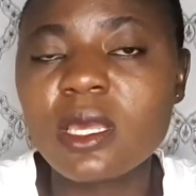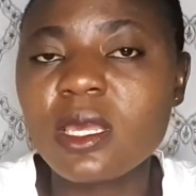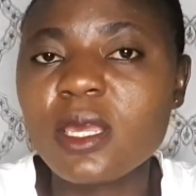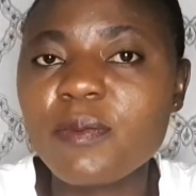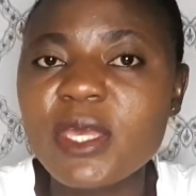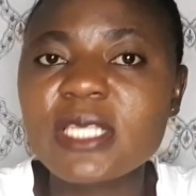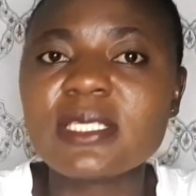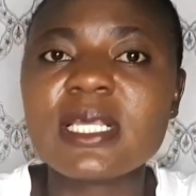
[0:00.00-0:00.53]
it
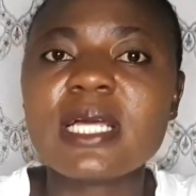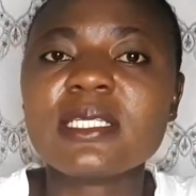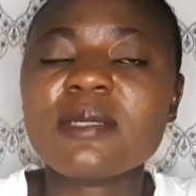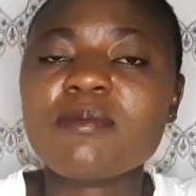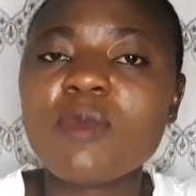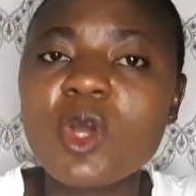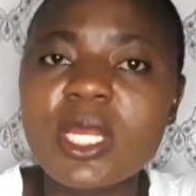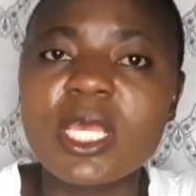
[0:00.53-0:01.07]
means that the
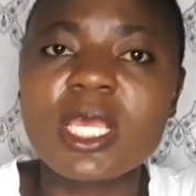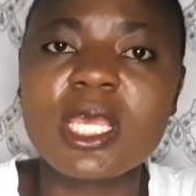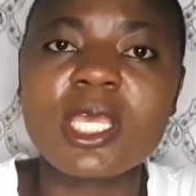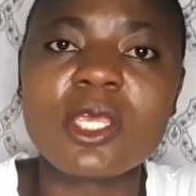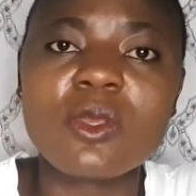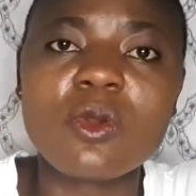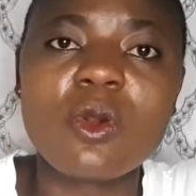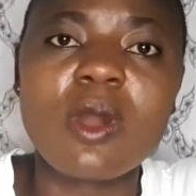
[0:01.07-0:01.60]
money
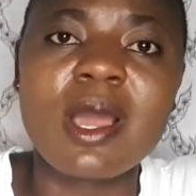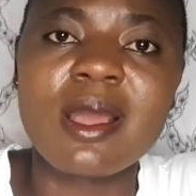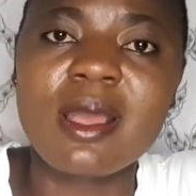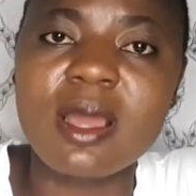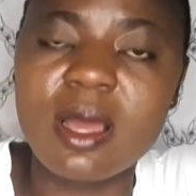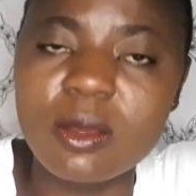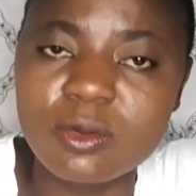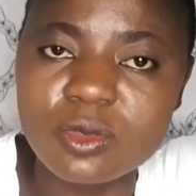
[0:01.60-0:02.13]
in your
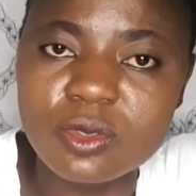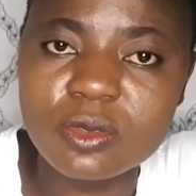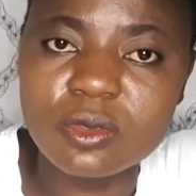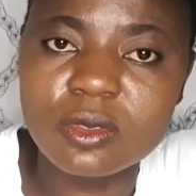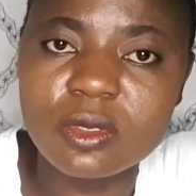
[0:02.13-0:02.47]
account